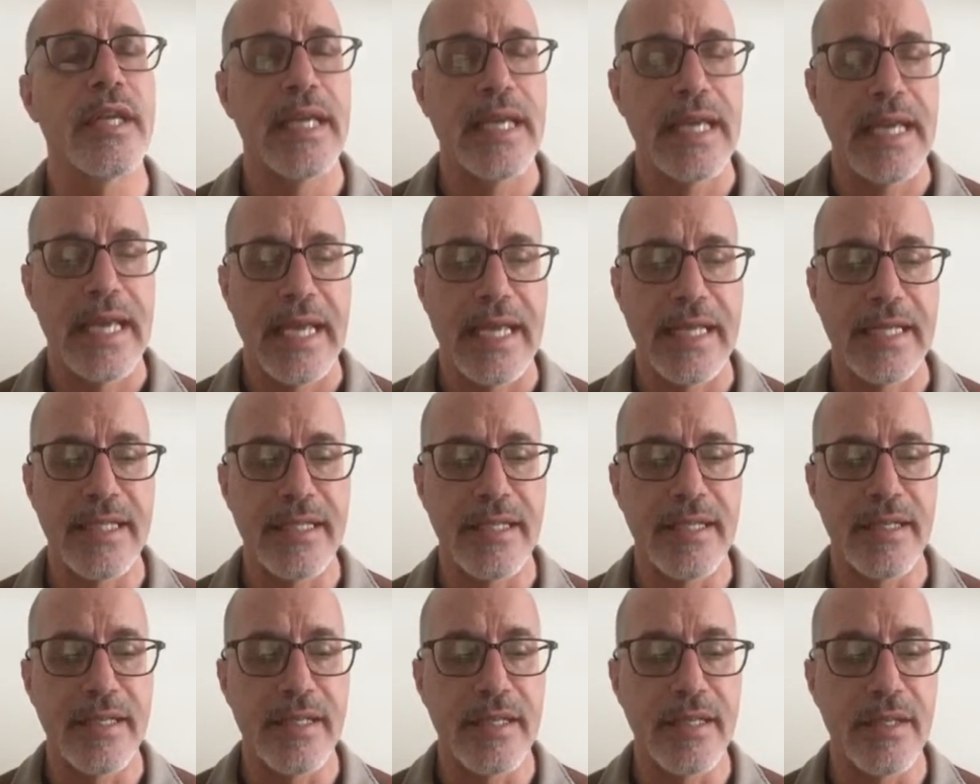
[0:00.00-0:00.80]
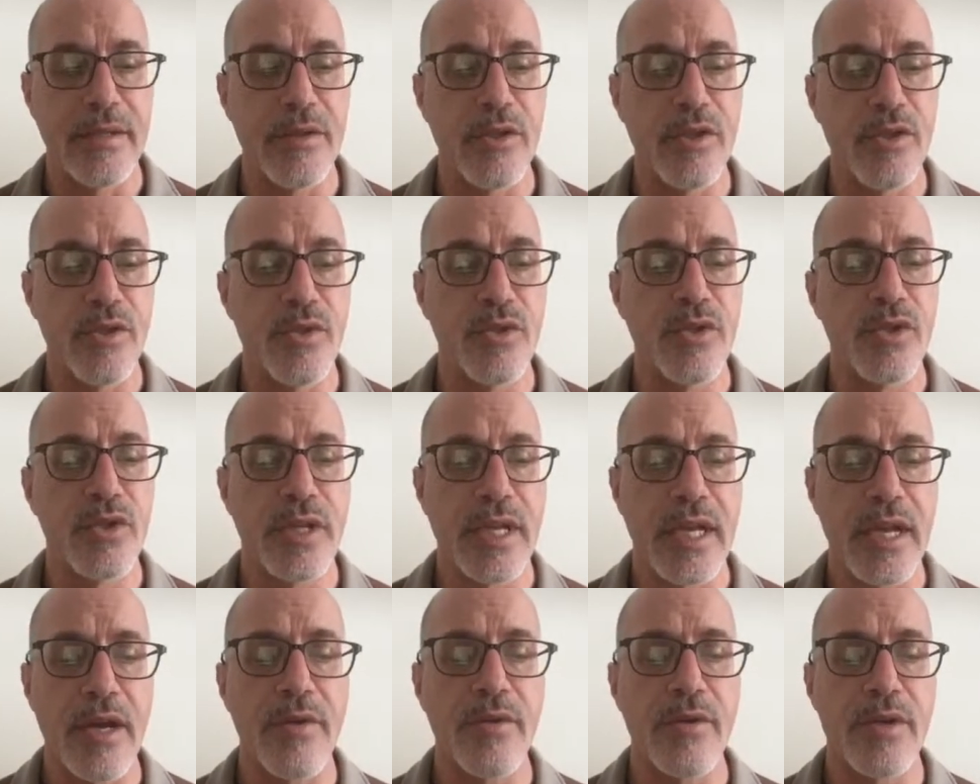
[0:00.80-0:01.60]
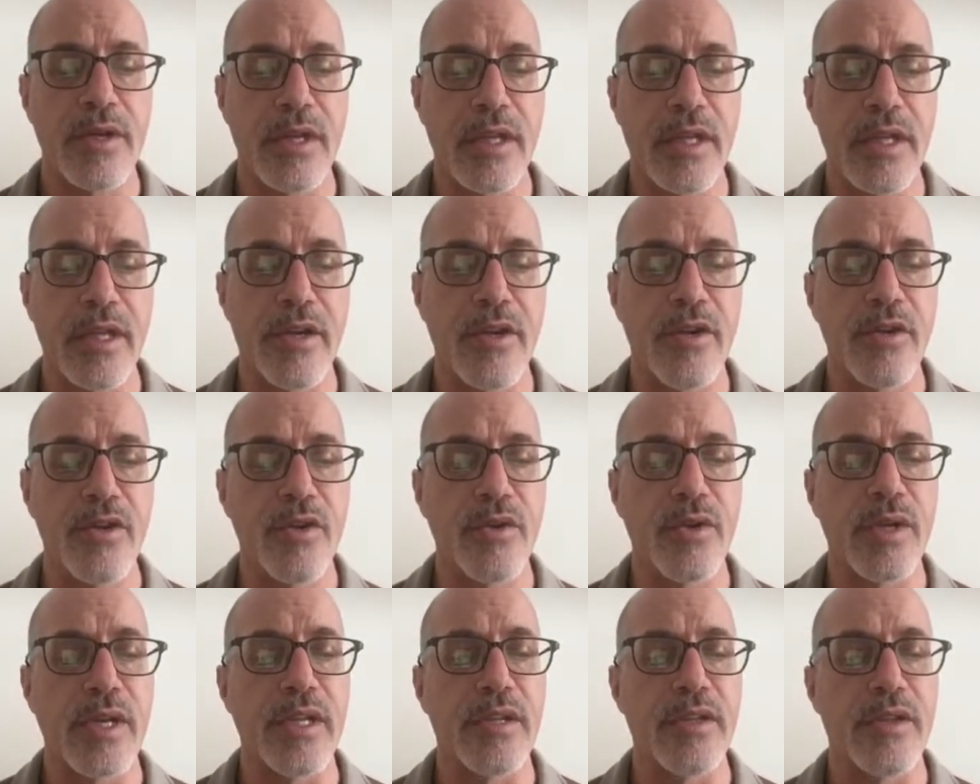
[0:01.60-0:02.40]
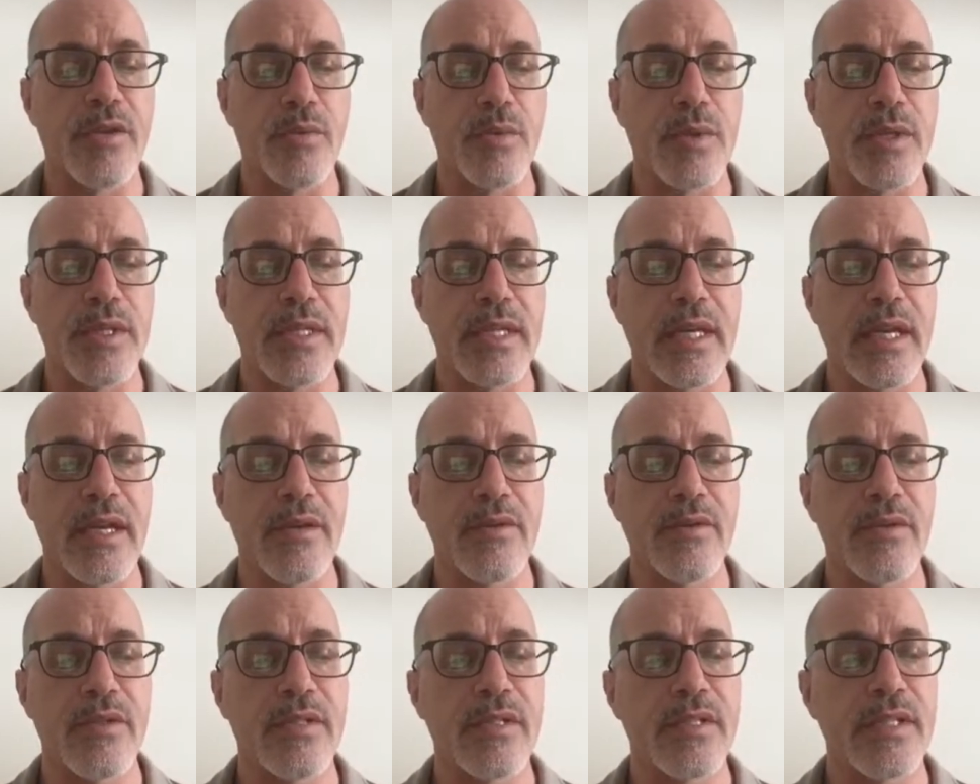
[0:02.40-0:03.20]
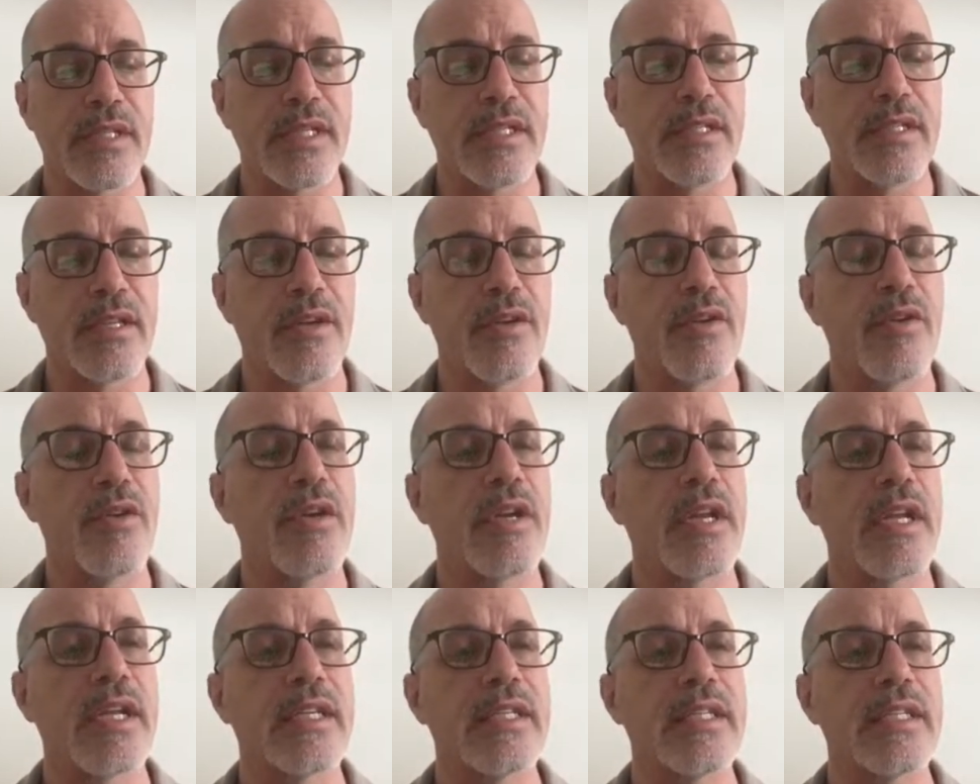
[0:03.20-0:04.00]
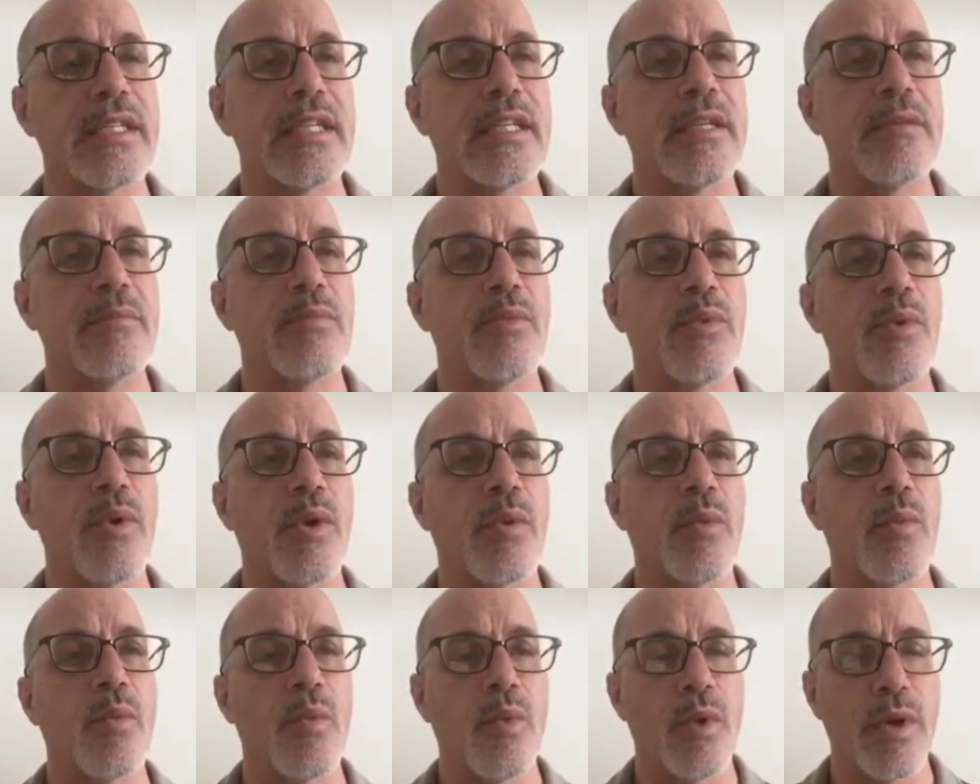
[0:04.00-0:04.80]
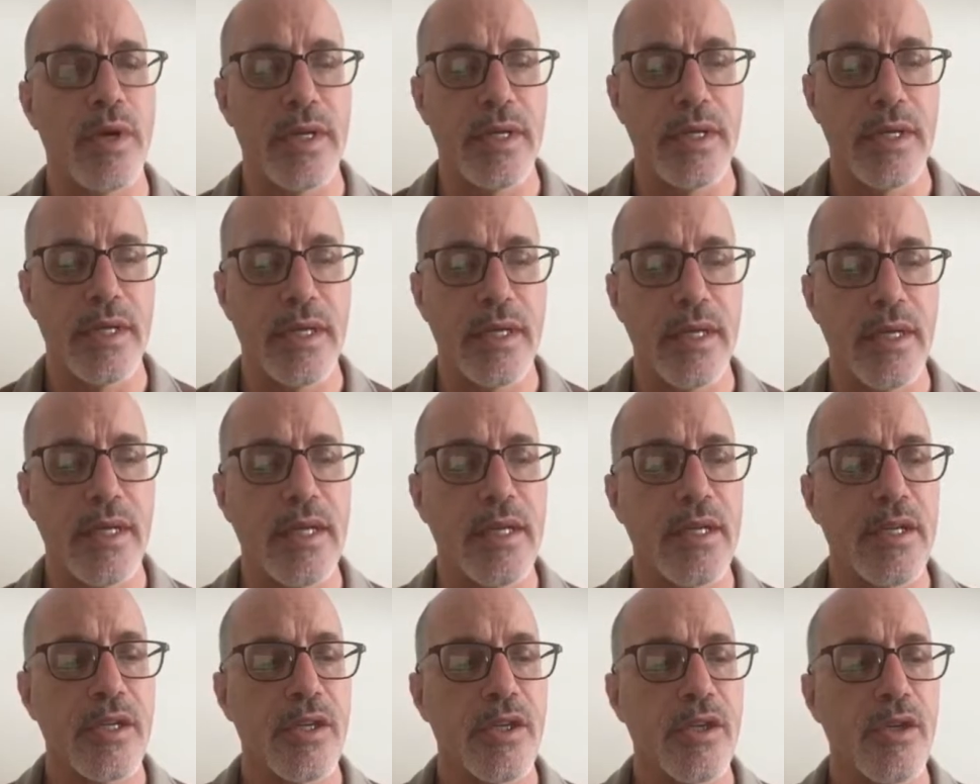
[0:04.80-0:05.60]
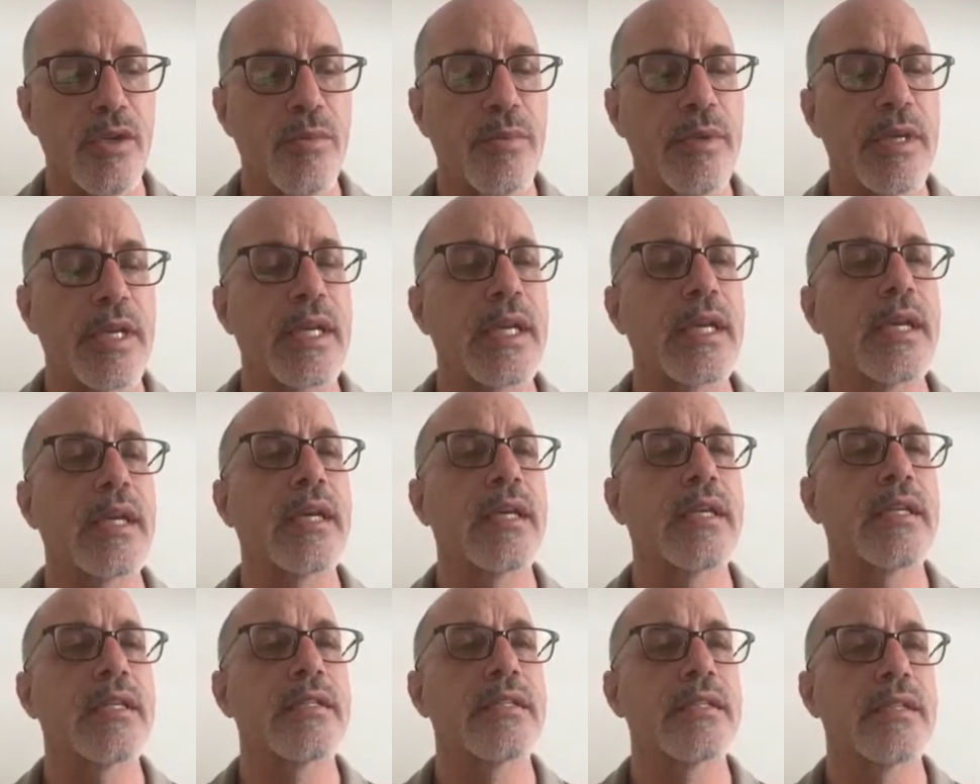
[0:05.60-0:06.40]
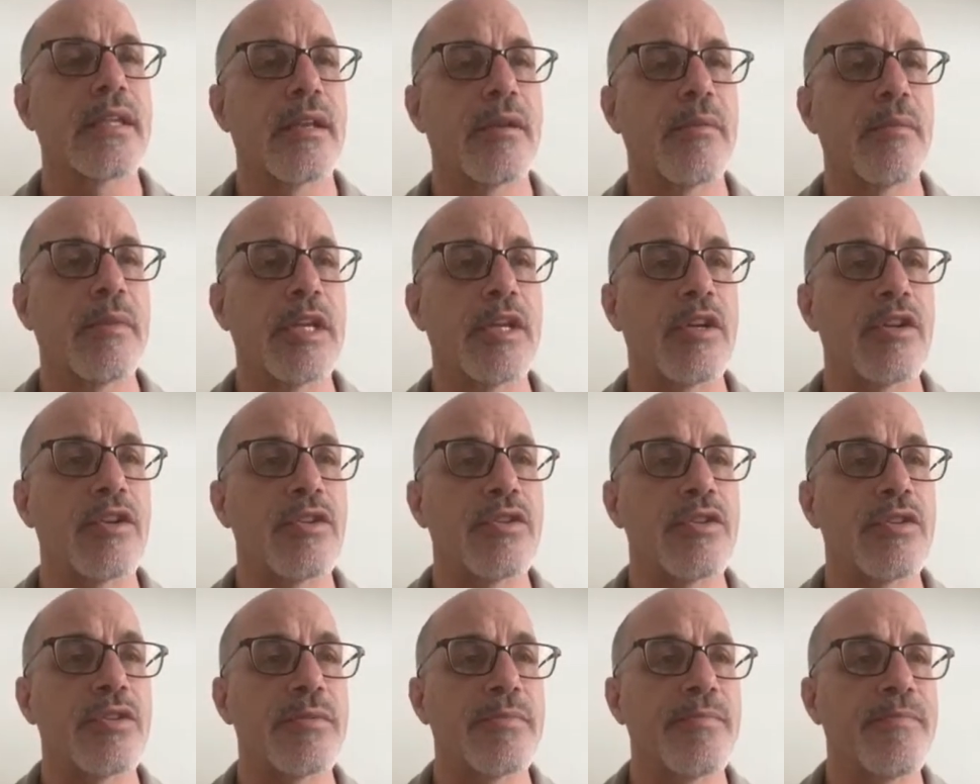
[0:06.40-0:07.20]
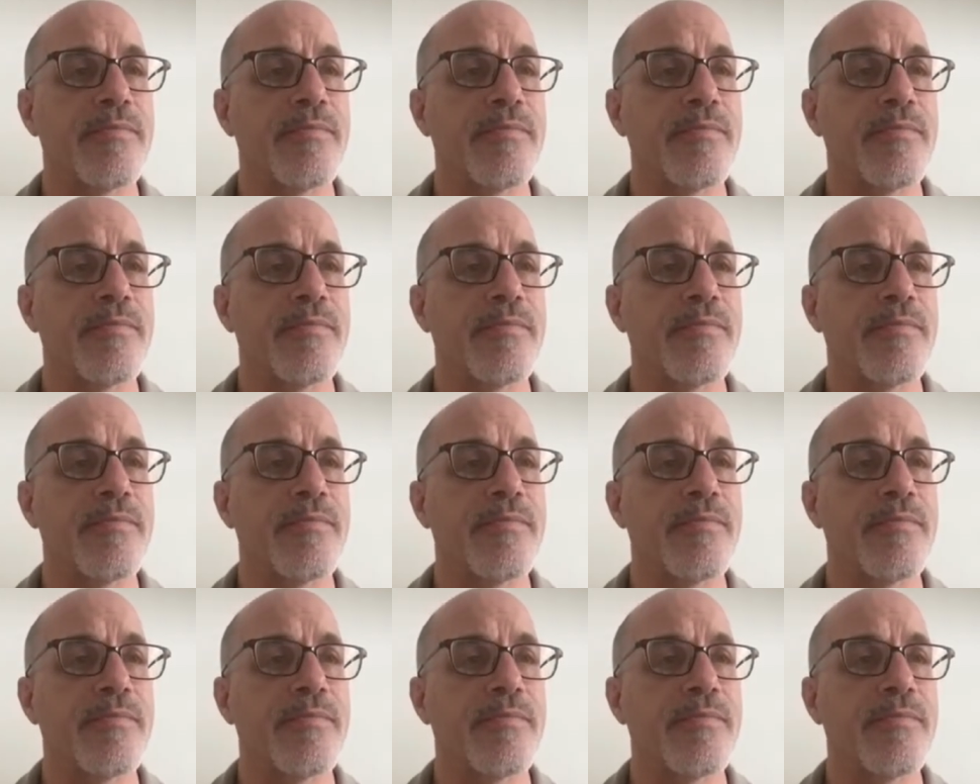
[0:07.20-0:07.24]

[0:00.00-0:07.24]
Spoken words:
and use your calculator, you'll get 3,619.1 cubic centimeters.